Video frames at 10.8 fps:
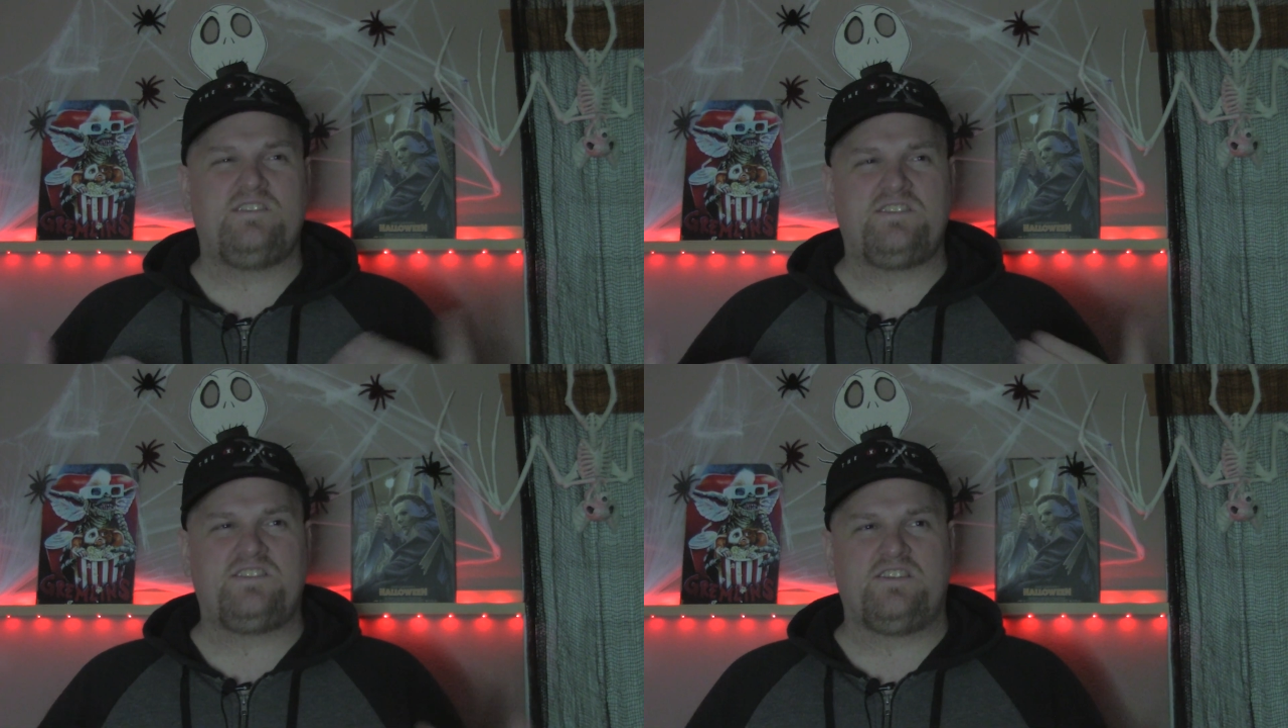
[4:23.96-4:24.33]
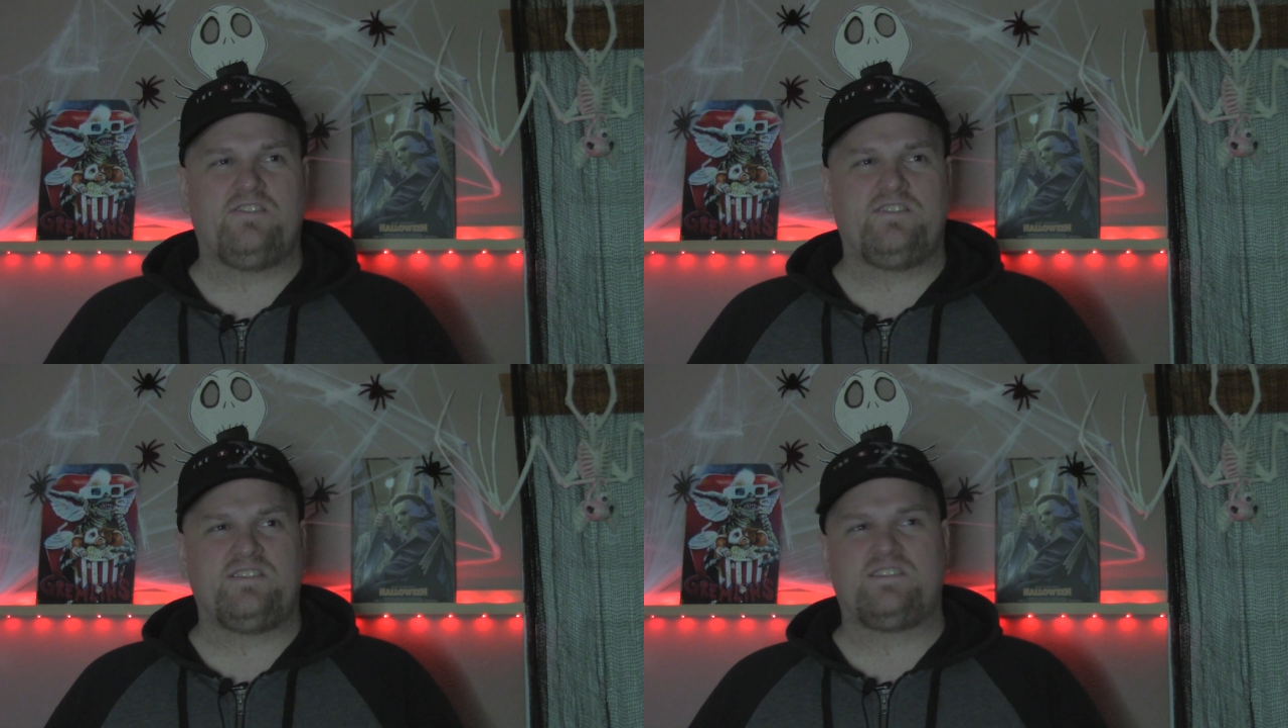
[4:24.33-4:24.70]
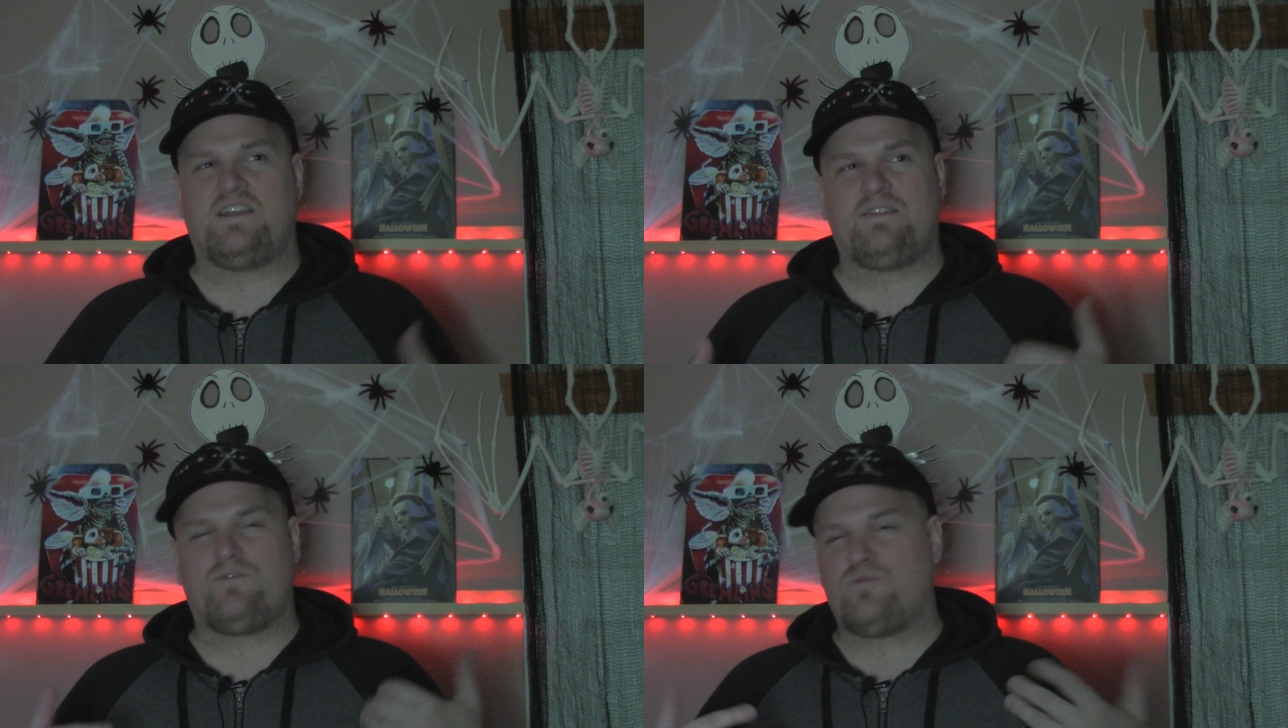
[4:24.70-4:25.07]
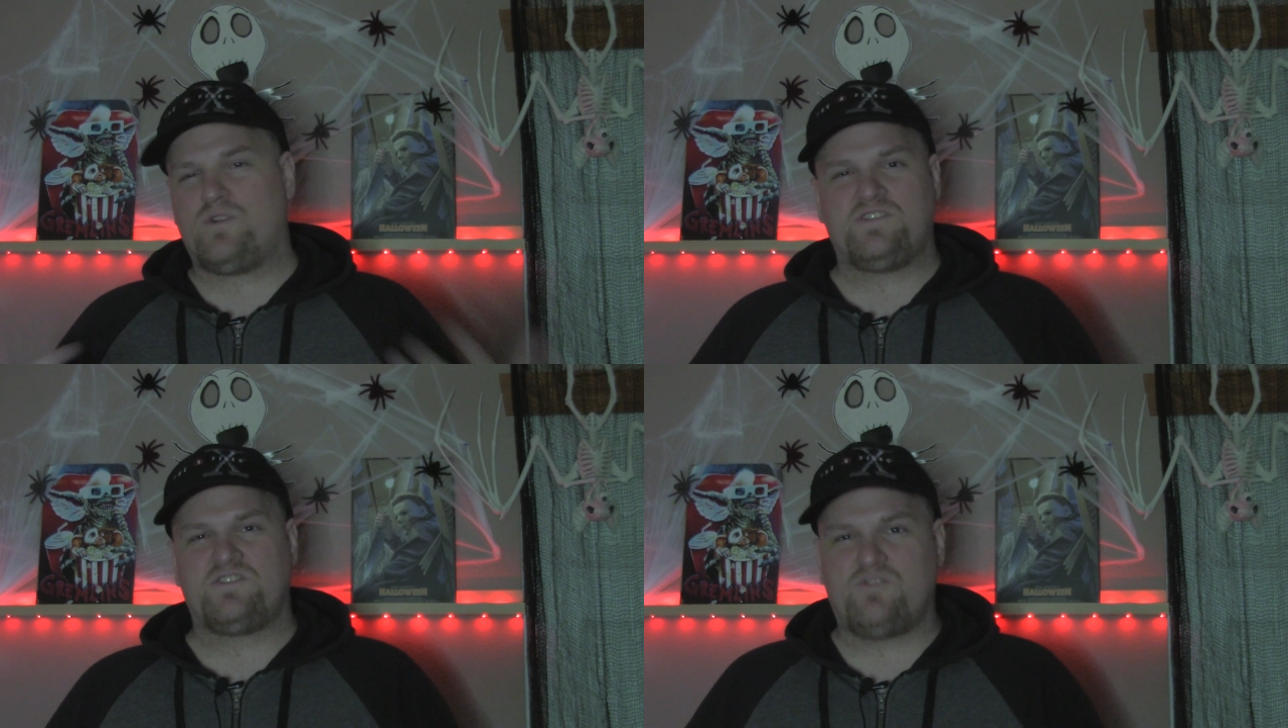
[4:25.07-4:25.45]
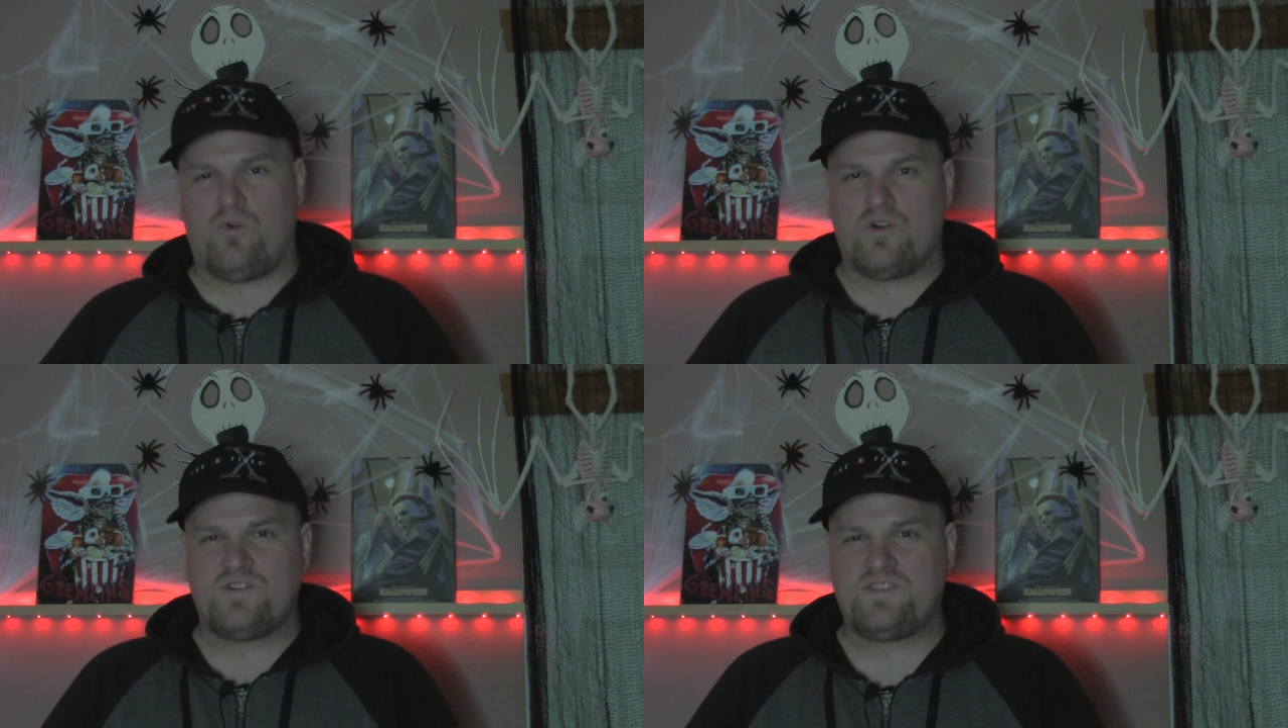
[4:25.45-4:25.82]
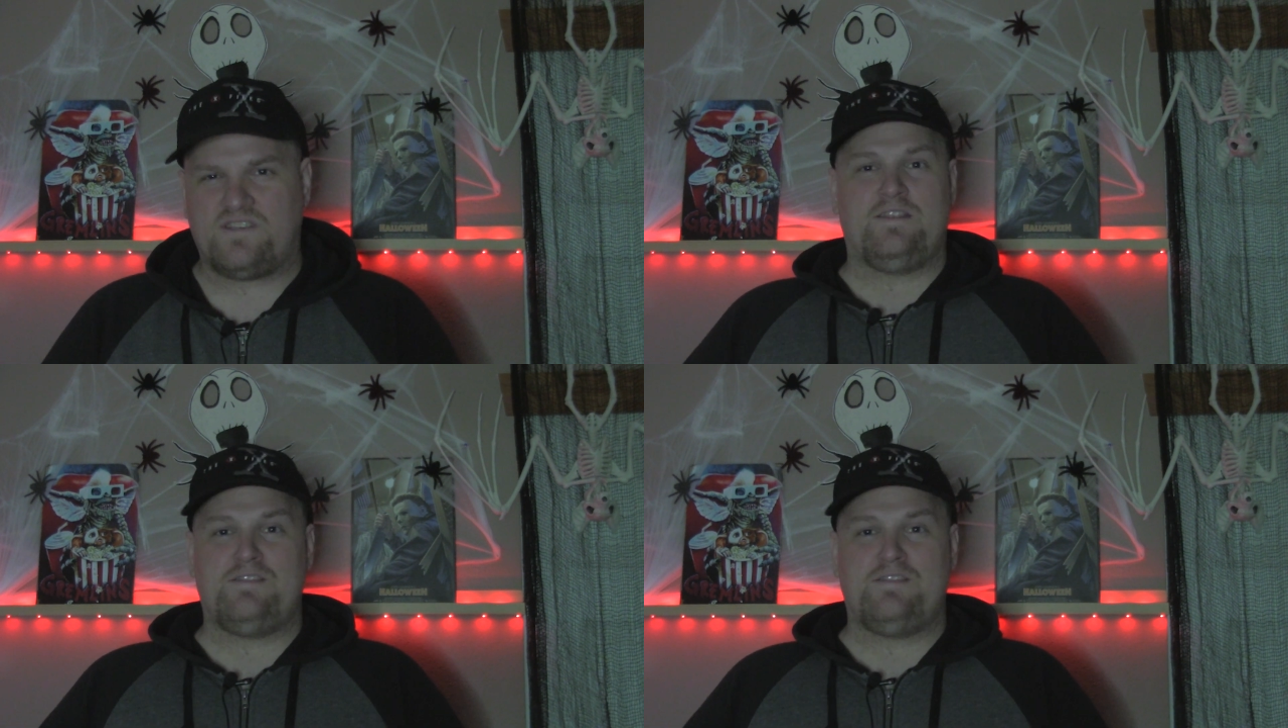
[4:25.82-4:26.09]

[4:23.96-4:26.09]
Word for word: This series has kind of run its course.